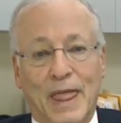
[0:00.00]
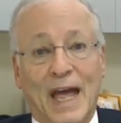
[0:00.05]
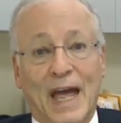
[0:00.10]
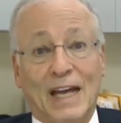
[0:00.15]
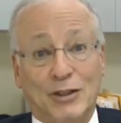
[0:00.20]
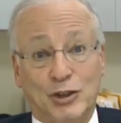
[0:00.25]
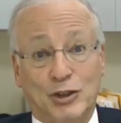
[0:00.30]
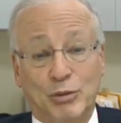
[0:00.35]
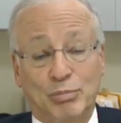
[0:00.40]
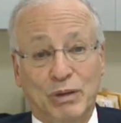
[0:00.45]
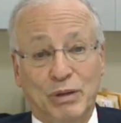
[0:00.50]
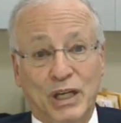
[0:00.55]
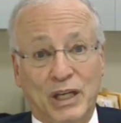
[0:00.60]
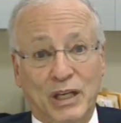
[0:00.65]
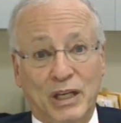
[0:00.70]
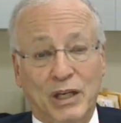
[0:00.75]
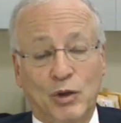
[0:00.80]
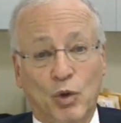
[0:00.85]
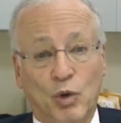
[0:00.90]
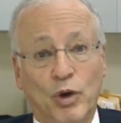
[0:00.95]
has to
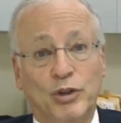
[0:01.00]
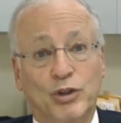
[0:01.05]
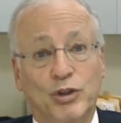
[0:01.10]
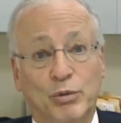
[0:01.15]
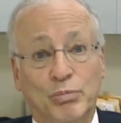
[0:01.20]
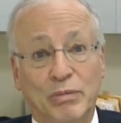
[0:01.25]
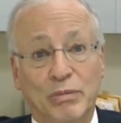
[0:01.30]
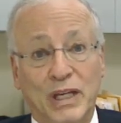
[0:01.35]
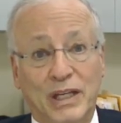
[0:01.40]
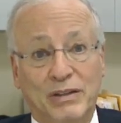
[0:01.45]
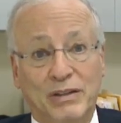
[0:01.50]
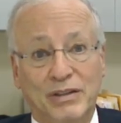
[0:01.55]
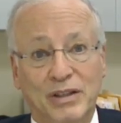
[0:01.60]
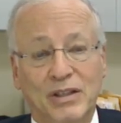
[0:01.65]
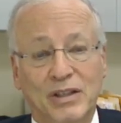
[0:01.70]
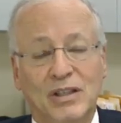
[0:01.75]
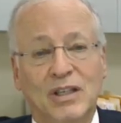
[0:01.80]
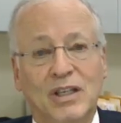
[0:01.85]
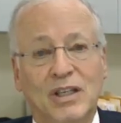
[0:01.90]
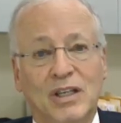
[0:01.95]
be in order to meet
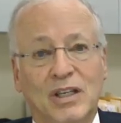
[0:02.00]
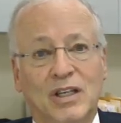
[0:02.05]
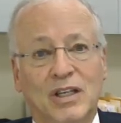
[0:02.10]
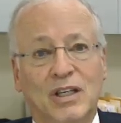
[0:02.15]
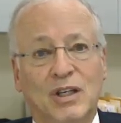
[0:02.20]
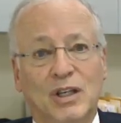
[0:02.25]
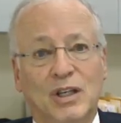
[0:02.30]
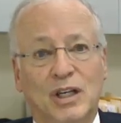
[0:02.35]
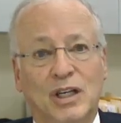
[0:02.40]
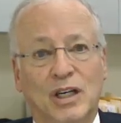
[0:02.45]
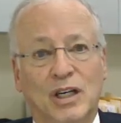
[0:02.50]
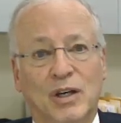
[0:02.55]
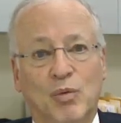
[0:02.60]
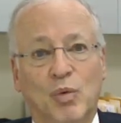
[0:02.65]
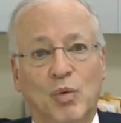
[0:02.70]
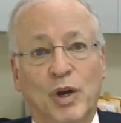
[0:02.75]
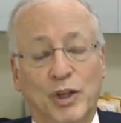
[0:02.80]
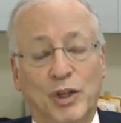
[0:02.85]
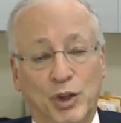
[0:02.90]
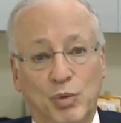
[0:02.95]

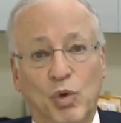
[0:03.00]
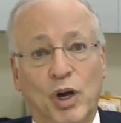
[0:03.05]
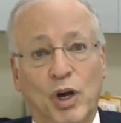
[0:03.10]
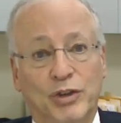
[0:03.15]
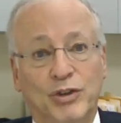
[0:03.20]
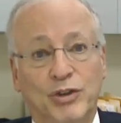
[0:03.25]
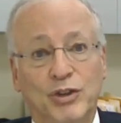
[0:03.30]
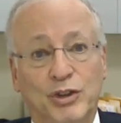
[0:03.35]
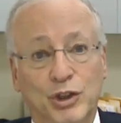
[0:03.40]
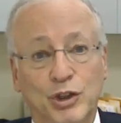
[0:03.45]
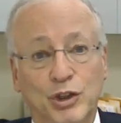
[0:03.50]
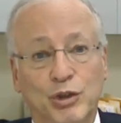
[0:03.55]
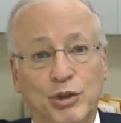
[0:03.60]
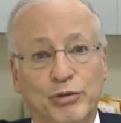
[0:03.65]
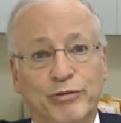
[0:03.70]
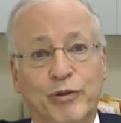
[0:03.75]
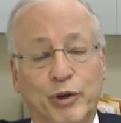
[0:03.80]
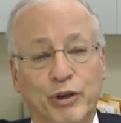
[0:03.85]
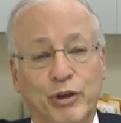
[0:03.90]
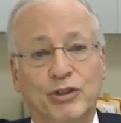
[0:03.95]
what you want to
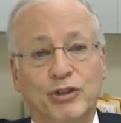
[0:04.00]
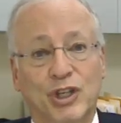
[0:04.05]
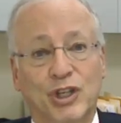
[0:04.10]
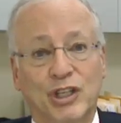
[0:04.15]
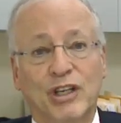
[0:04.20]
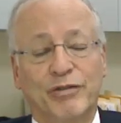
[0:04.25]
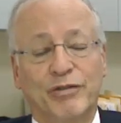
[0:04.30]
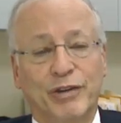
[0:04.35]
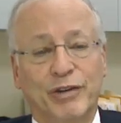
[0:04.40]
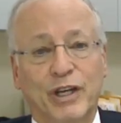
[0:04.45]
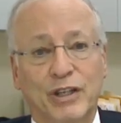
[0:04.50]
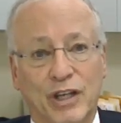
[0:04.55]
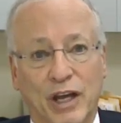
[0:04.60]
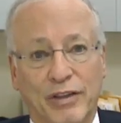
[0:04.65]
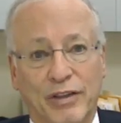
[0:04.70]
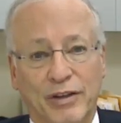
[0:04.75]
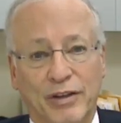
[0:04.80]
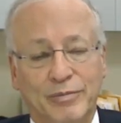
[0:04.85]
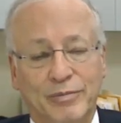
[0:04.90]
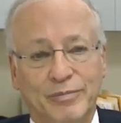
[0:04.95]
do for your significant
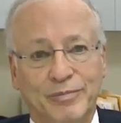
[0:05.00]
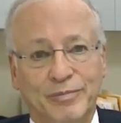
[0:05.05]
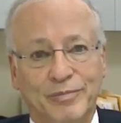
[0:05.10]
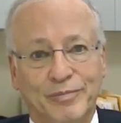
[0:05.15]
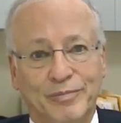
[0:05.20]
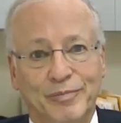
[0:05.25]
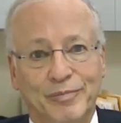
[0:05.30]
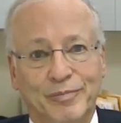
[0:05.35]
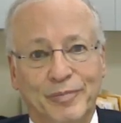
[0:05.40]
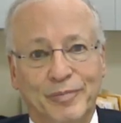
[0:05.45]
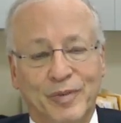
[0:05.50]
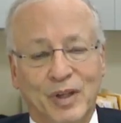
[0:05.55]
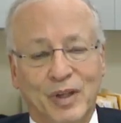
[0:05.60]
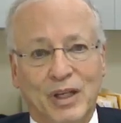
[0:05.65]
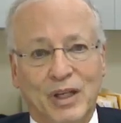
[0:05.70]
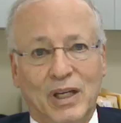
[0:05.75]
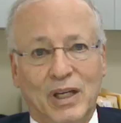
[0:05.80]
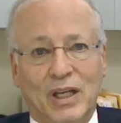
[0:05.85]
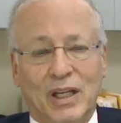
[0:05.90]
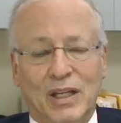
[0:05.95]
other.
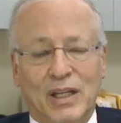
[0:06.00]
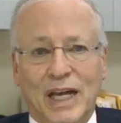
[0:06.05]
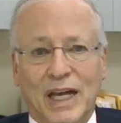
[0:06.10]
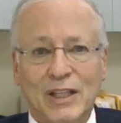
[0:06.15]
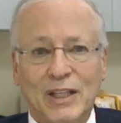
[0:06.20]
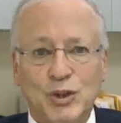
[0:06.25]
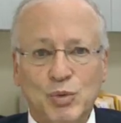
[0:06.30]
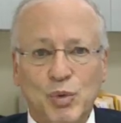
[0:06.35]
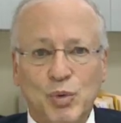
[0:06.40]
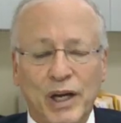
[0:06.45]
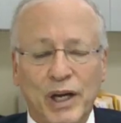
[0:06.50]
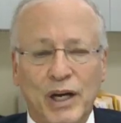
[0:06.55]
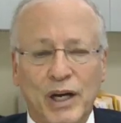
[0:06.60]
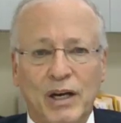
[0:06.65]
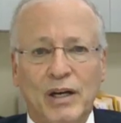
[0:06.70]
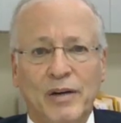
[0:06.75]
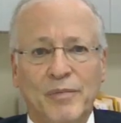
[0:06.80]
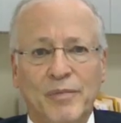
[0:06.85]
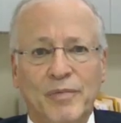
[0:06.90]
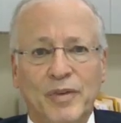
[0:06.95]
That's
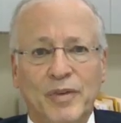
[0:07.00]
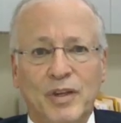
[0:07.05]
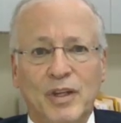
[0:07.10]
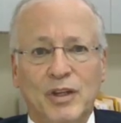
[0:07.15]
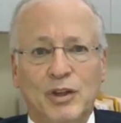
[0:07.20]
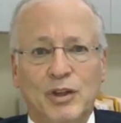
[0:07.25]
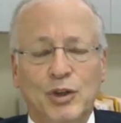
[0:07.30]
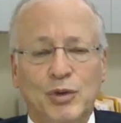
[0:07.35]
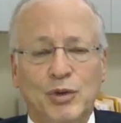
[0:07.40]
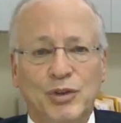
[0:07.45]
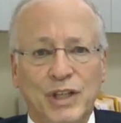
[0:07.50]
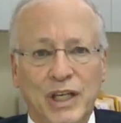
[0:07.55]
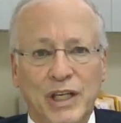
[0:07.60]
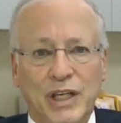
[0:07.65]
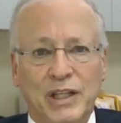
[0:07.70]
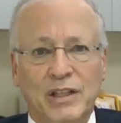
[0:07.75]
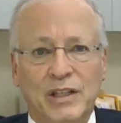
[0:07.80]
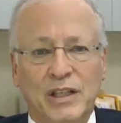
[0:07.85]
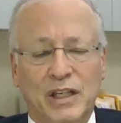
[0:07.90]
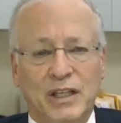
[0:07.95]
where you
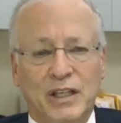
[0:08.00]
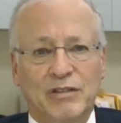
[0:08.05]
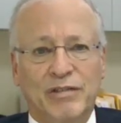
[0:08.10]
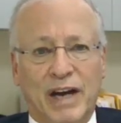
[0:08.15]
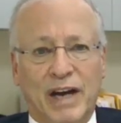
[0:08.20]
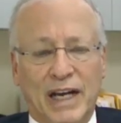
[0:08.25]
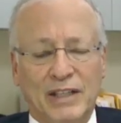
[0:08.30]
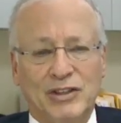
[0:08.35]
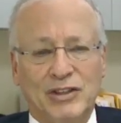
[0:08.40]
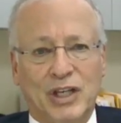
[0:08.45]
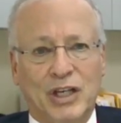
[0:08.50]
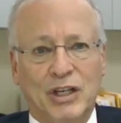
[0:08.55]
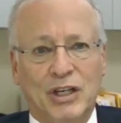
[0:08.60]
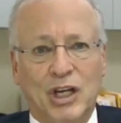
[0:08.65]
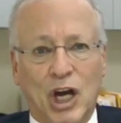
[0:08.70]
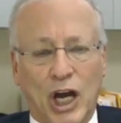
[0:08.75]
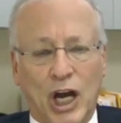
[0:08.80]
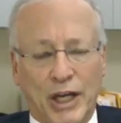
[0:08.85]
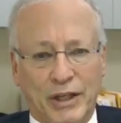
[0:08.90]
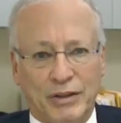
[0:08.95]
need advice and
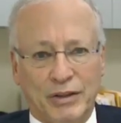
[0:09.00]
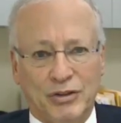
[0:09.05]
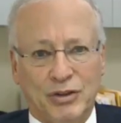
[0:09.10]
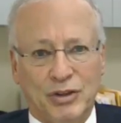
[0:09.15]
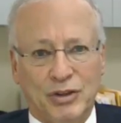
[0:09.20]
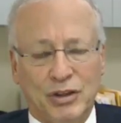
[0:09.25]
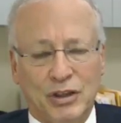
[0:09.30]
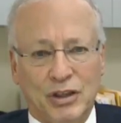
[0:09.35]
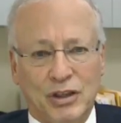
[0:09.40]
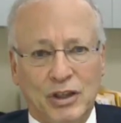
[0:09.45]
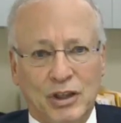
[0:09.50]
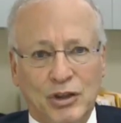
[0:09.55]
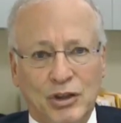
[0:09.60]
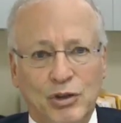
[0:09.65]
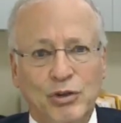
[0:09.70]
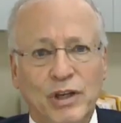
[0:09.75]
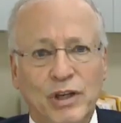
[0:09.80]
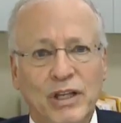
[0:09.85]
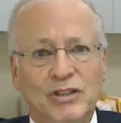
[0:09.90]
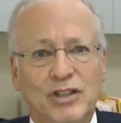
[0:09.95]
guidance.
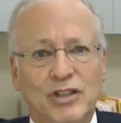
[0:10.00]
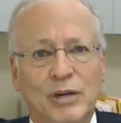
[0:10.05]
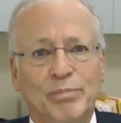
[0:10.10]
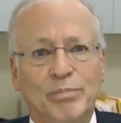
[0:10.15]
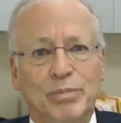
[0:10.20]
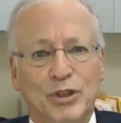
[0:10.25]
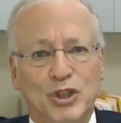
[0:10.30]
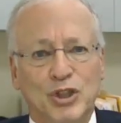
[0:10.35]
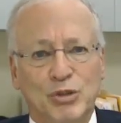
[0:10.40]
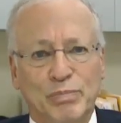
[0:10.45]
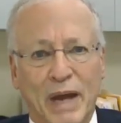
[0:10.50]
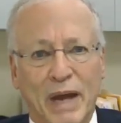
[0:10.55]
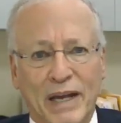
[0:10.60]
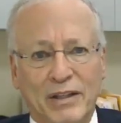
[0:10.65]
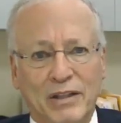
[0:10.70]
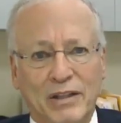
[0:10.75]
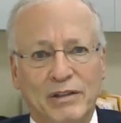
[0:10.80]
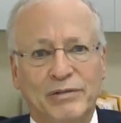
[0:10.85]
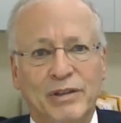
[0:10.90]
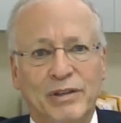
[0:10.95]
You need some
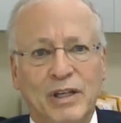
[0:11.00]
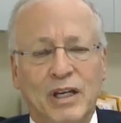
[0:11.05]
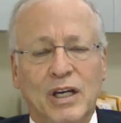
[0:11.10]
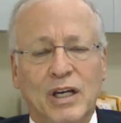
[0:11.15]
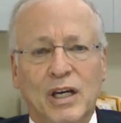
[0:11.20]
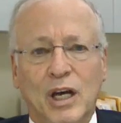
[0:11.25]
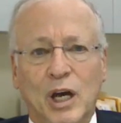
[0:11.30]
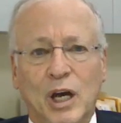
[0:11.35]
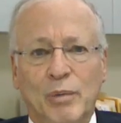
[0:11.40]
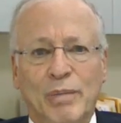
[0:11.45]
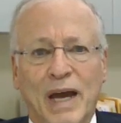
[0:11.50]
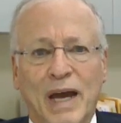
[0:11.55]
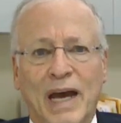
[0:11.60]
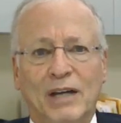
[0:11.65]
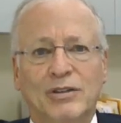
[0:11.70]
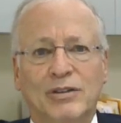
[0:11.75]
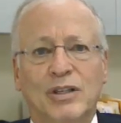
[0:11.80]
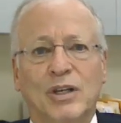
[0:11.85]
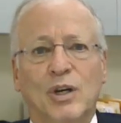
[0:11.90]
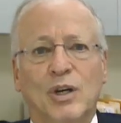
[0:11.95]
perspective
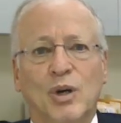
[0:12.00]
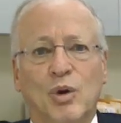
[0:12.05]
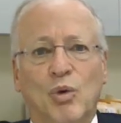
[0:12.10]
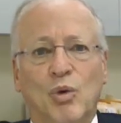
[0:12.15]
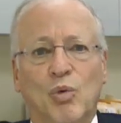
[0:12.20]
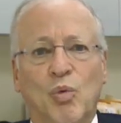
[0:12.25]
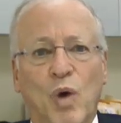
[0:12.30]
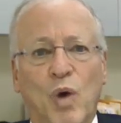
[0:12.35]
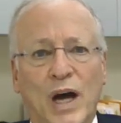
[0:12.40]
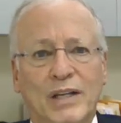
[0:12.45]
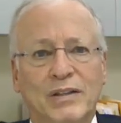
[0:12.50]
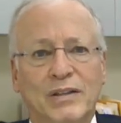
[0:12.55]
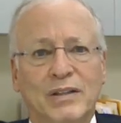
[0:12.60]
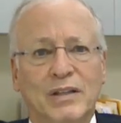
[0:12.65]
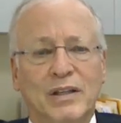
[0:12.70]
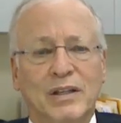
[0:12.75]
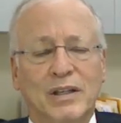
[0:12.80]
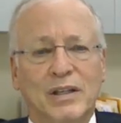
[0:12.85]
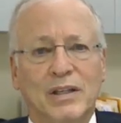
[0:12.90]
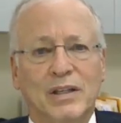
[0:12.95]
about what
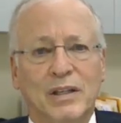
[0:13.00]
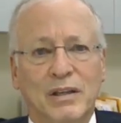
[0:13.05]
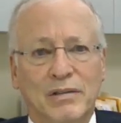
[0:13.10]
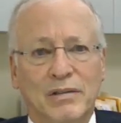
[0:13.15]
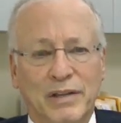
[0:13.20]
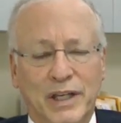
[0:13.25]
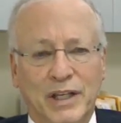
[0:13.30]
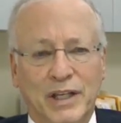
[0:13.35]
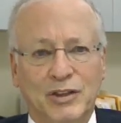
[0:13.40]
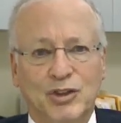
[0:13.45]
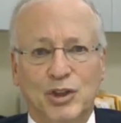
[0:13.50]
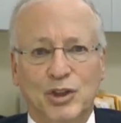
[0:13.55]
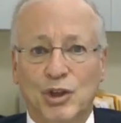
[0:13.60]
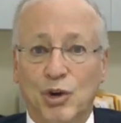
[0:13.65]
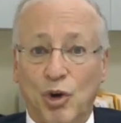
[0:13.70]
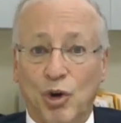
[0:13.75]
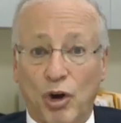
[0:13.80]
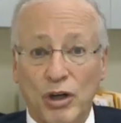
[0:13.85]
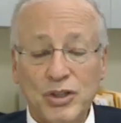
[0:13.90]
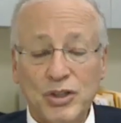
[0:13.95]
things
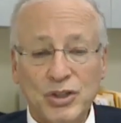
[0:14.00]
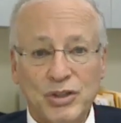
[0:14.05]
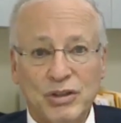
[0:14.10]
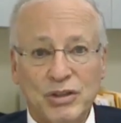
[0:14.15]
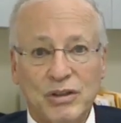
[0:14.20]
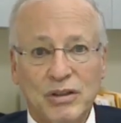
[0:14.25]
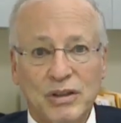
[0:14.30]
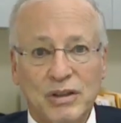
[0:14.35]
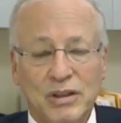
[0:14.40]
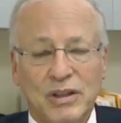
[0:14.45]
cost